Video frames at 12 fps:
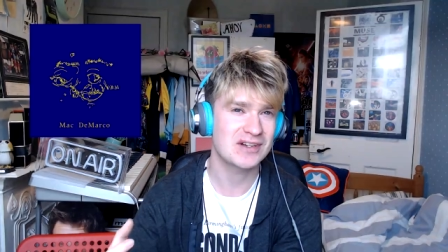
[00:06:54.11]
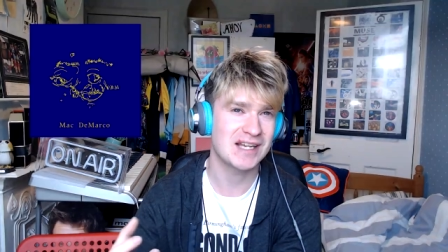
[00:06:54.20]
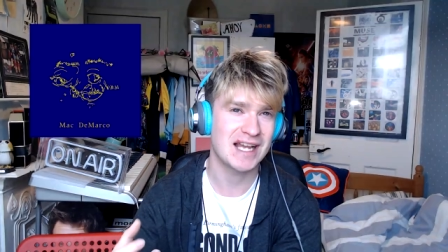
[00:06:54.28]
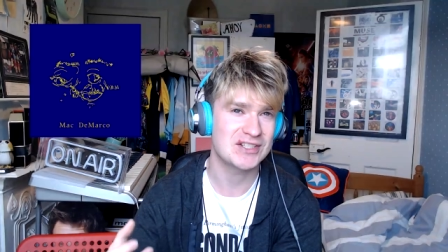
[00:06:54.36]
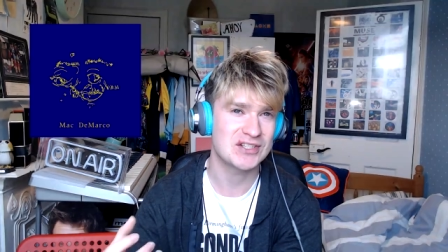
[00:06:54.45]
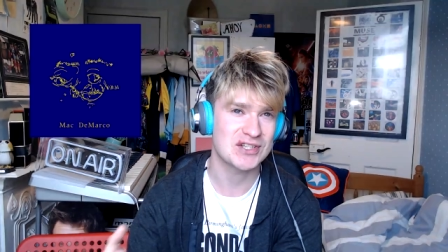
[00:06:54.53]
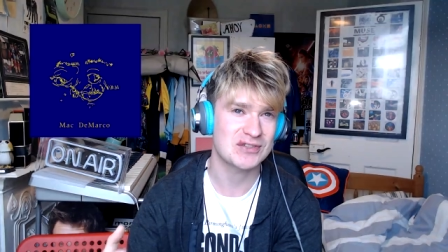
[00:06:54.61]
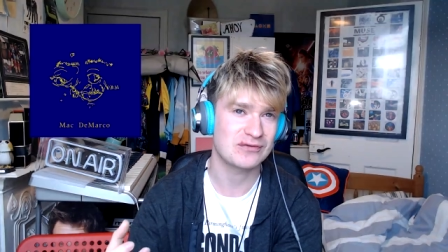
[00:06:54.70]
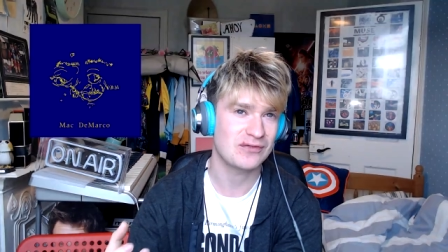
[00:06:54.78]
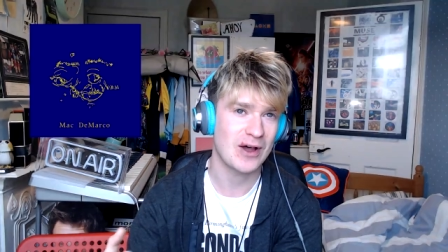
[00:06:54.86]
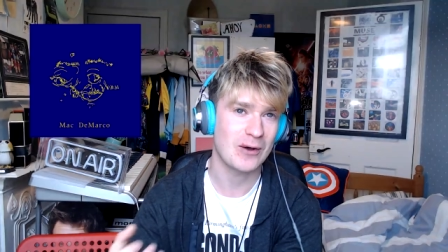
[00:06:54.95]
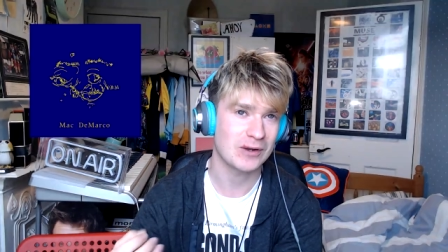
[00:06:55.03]
it just
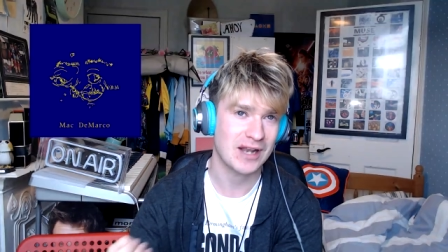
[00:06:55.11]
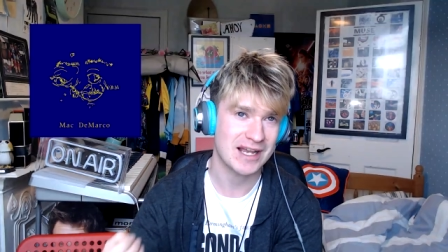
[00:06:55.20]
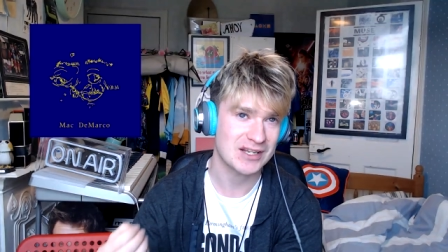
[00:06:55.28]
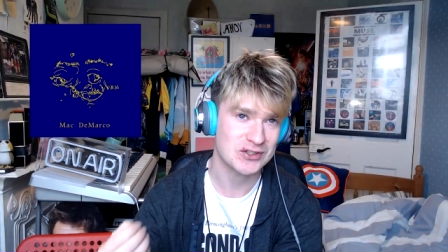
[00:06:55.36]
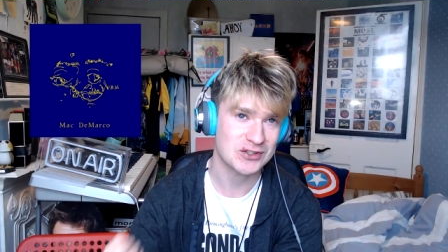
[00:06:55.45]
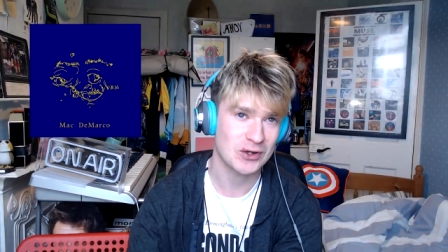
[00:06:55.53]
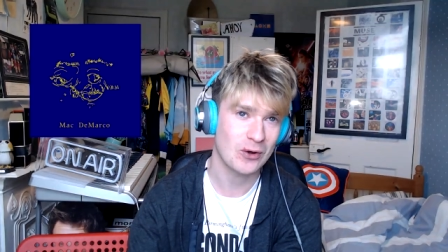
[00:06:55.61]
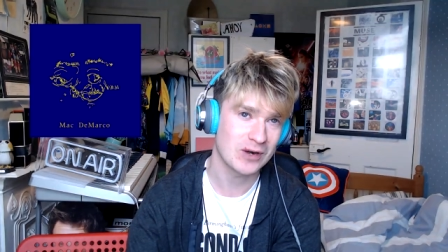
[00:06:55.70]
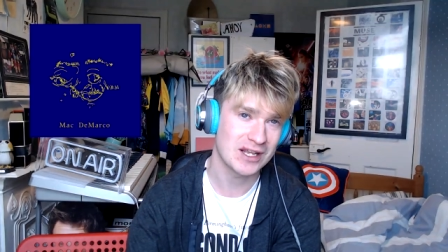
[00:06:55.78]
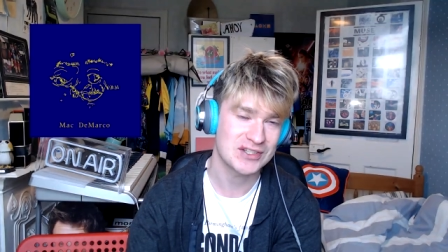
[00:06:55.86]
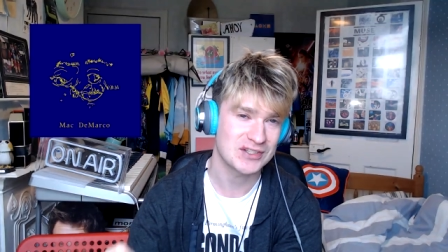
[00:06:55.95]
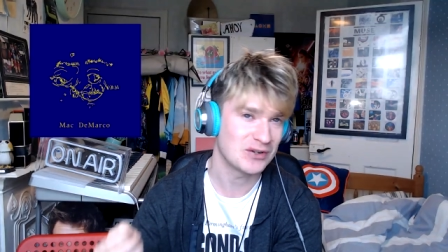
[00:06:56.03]
felt like
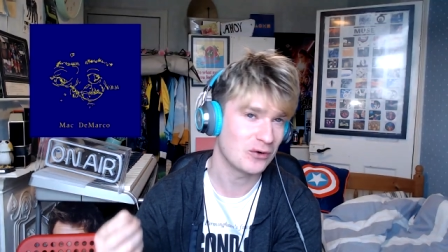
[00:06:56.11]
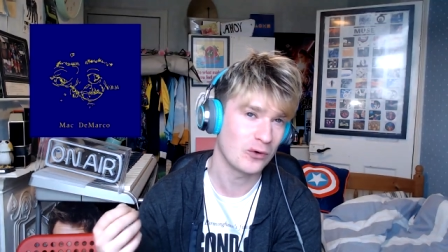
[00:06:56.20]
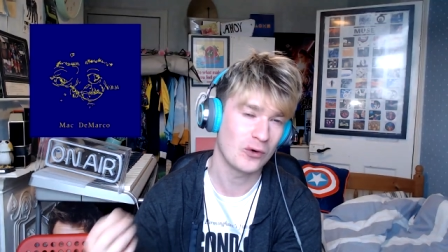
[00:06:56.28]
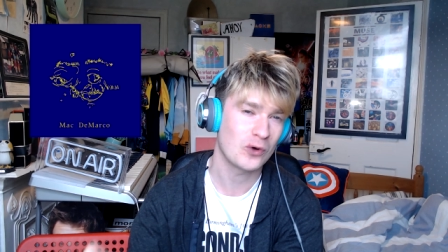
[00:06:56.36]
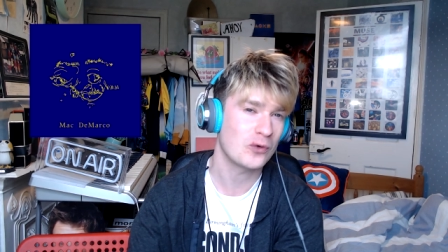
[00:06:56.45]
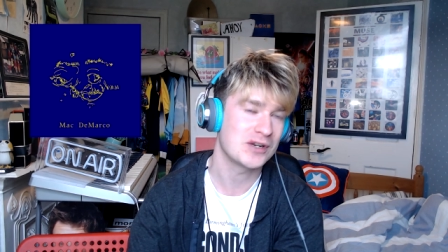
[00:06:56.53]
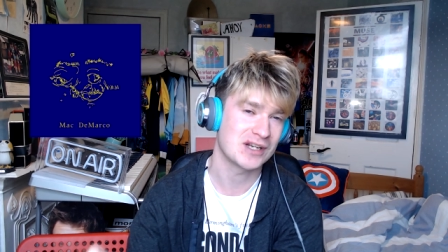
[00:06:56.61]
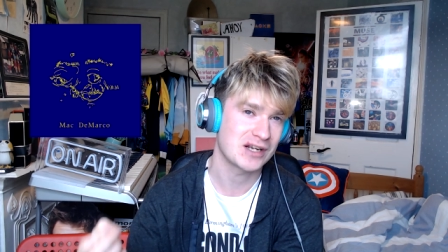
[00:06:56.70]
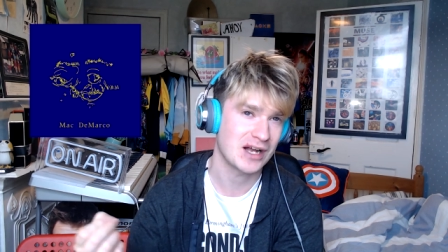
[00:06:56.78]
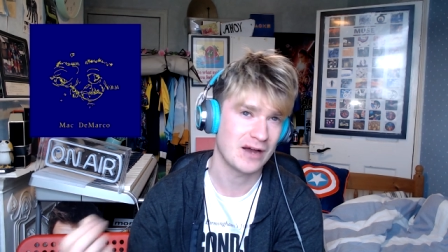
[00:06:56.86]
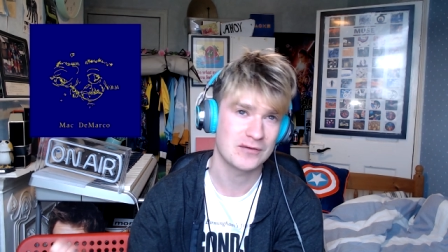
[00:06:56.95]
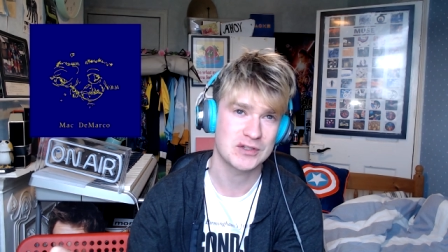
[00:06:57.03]
soulless and awkward and
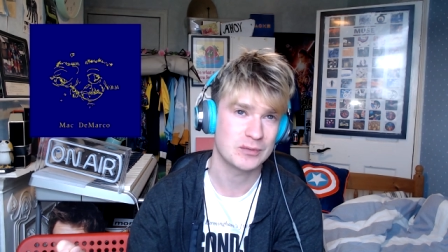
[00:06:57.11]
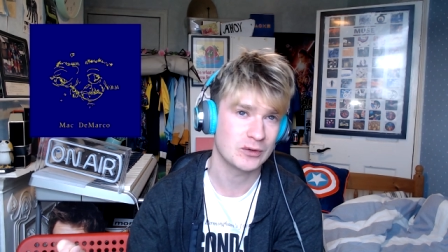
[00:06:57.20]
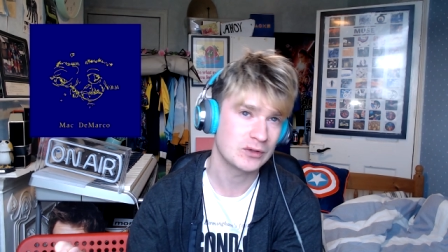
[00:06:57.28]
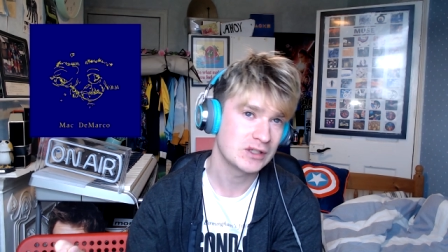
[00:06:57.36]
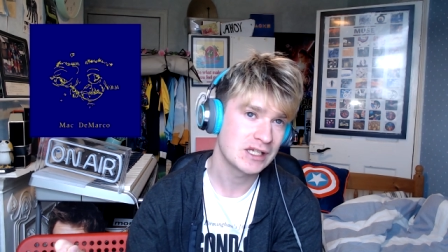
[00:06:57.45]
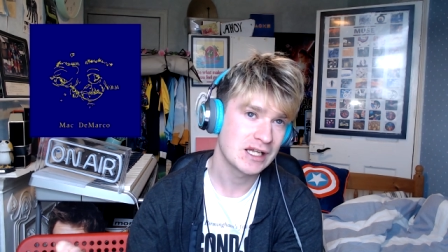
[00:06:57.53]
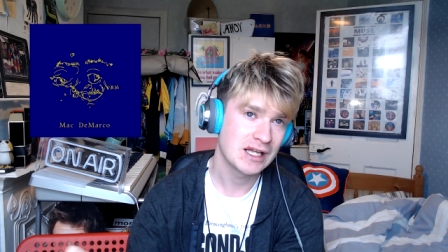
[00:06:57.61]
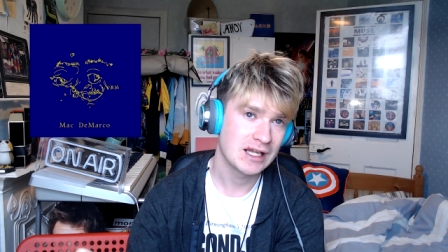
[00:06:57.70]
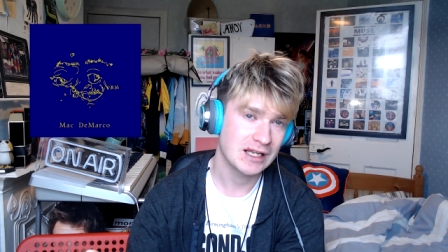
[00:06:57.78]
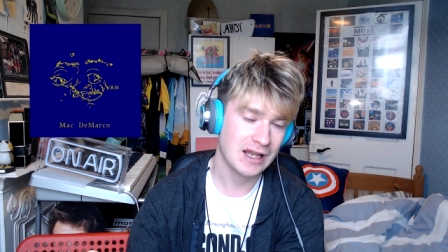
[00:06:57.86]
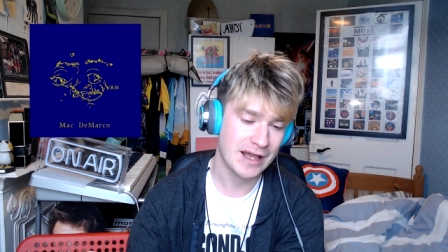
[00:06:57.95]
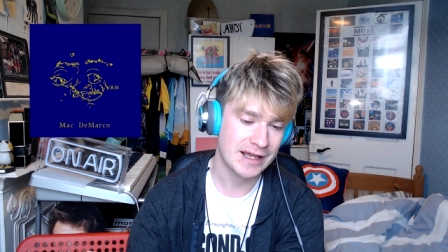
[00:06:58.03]
uncomfortable.
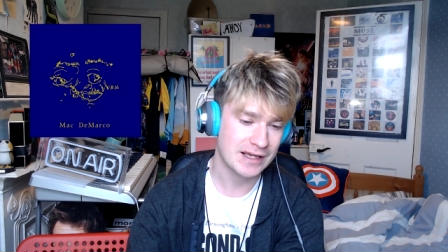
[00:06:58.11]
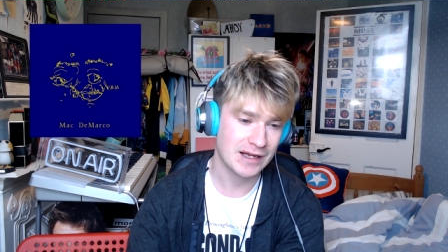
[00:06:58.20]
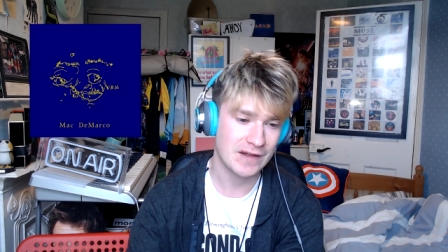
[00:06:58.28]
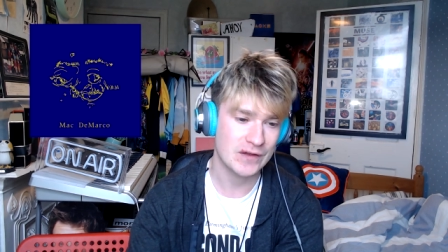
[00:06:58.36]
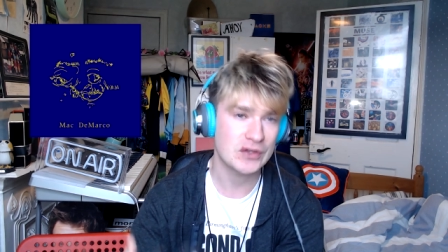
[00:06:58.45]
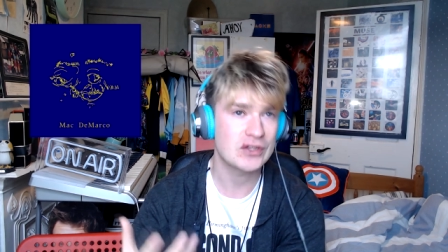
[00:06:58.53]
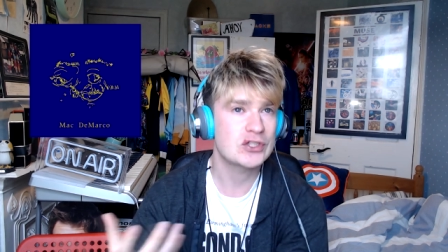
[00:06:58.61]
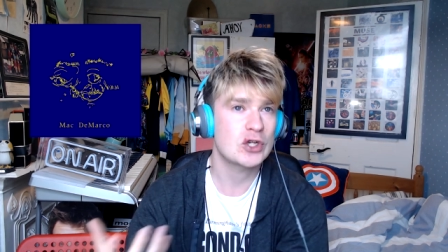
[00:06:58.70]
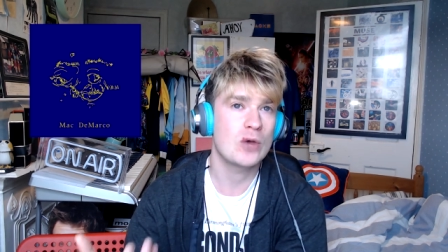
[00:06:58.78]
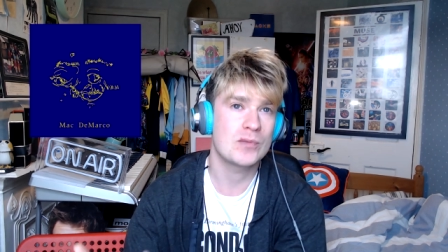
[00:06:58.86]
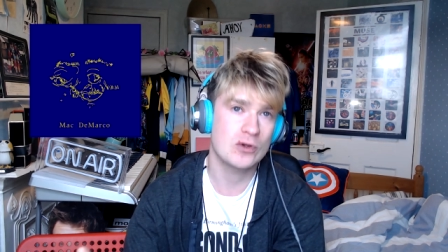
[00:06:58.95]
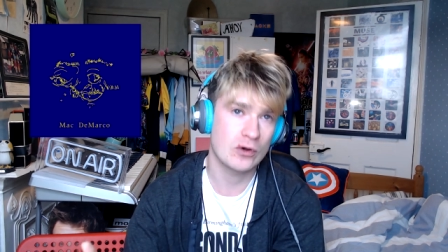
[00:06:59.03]
Like the
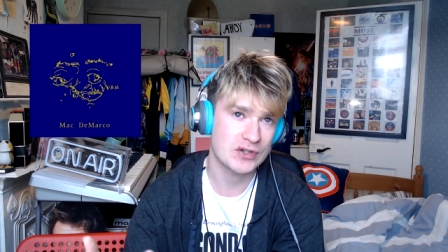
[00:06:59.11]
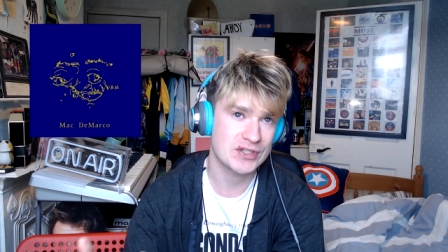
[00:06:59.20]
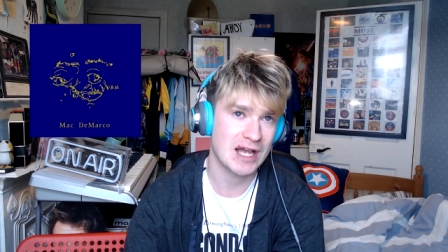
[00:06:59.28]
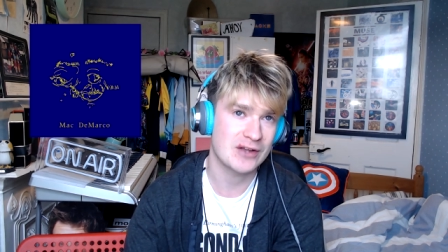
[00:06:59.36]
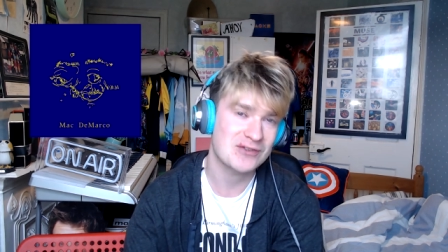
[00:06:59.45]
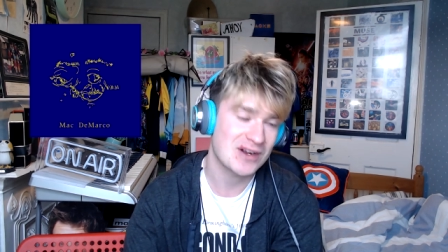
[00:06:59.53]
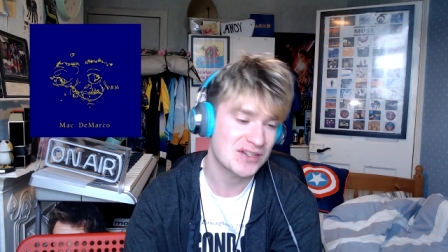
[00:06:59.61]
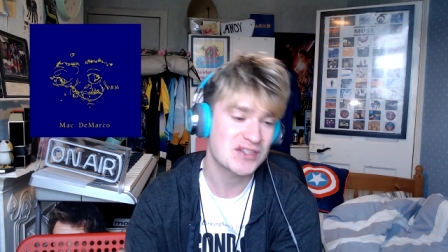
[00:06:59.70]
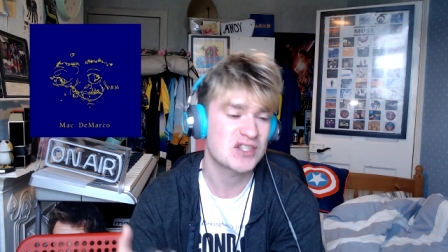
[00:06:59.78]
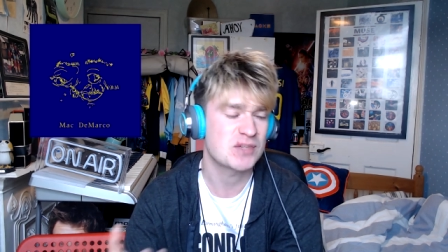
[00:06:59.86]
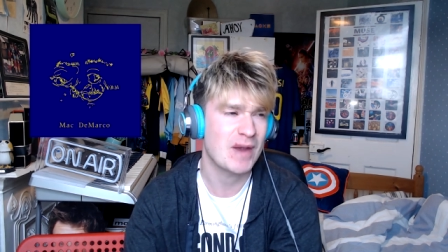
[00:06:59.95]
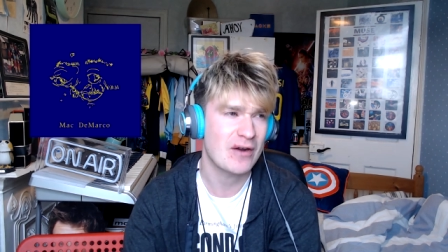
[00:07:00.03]
Tom York soundtrack to
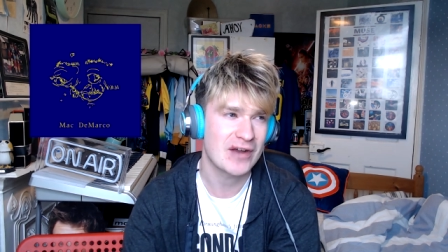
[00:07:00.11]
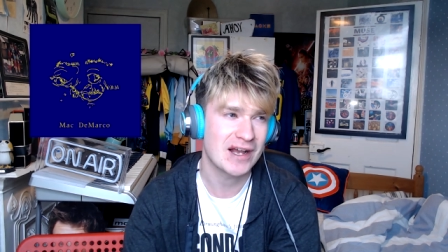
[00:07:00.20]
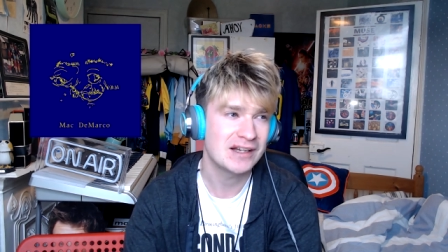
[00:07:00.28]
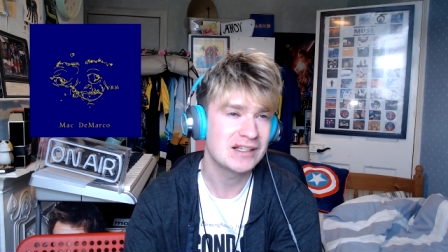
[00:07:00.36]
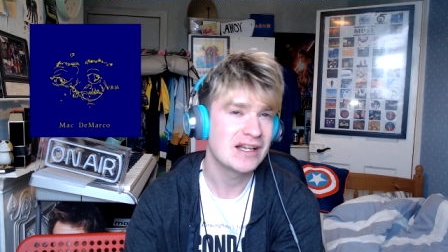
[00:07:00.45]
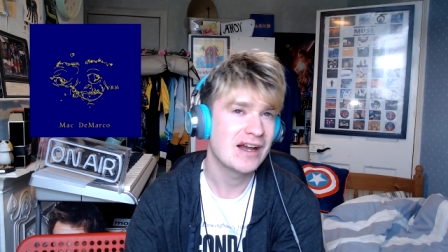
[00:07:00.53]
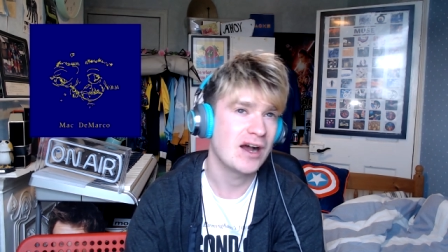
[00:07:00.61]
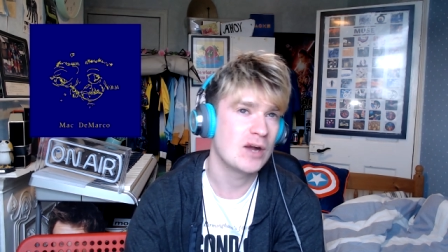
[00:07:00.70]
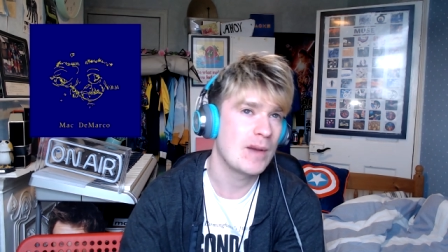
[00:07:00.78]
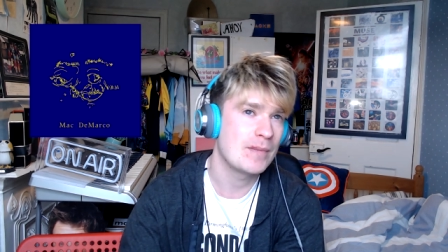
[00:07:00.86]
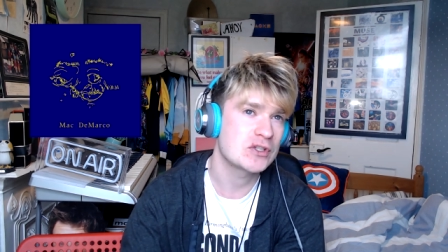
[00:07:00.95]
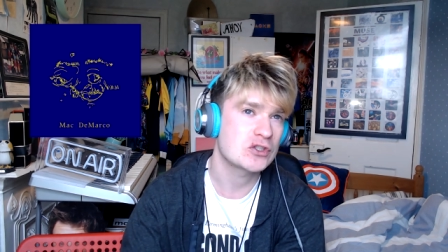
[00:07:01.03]
Suspiria, I
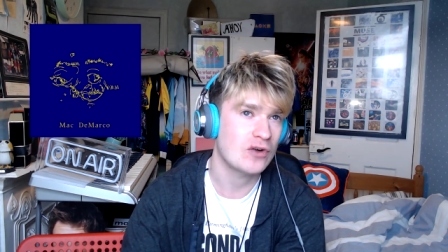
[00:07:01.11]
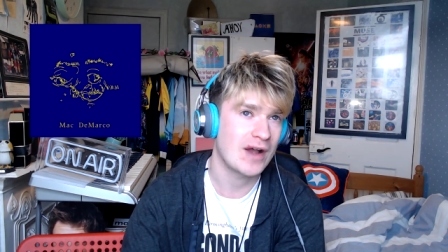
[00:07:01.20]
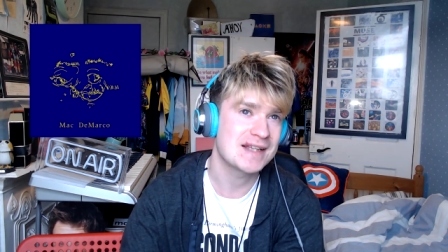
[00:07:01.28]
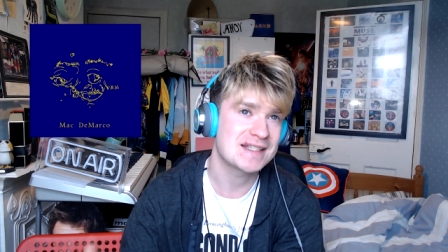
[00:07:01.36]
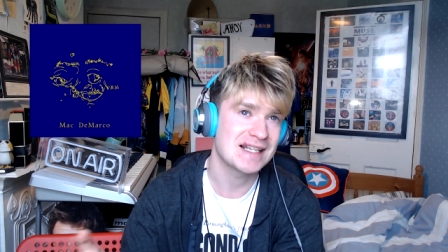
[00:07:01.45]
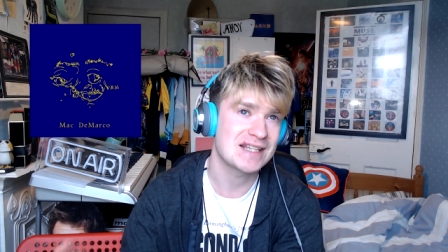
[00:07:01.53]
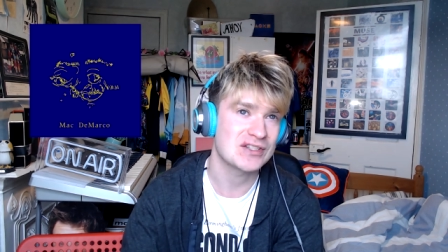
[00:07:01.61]
remember trying to listen